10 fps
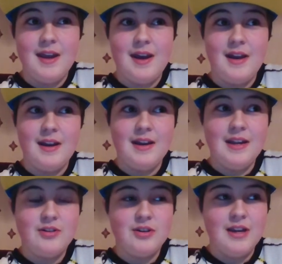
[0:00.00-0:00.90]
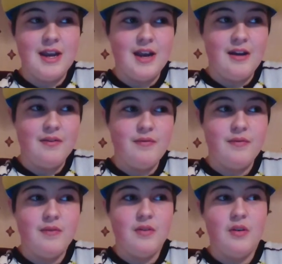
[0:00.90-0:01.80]
and I literally have
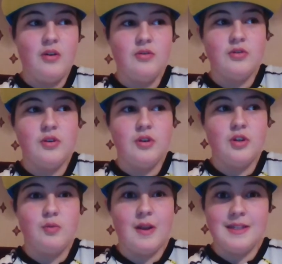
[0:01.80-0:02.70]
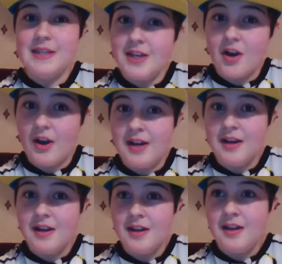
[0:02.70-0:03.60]

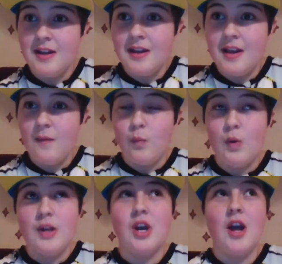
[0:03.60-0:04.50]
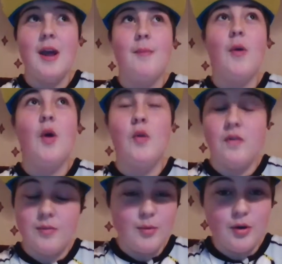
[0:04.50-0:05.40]
129, which I'm over
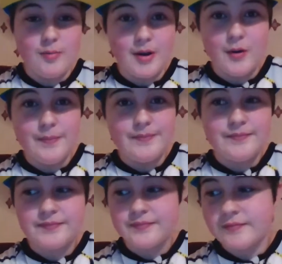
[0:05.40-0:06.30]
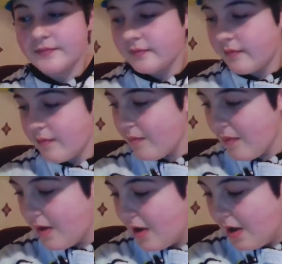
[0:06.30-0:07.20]
the moon about.
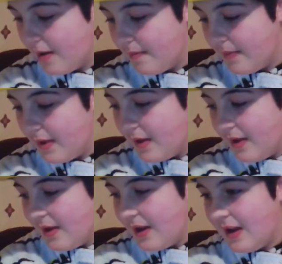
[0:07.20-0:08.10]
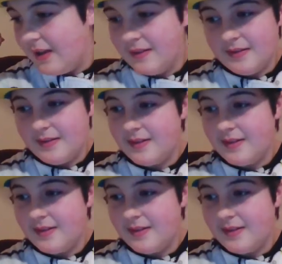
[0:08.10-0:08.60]
Um, and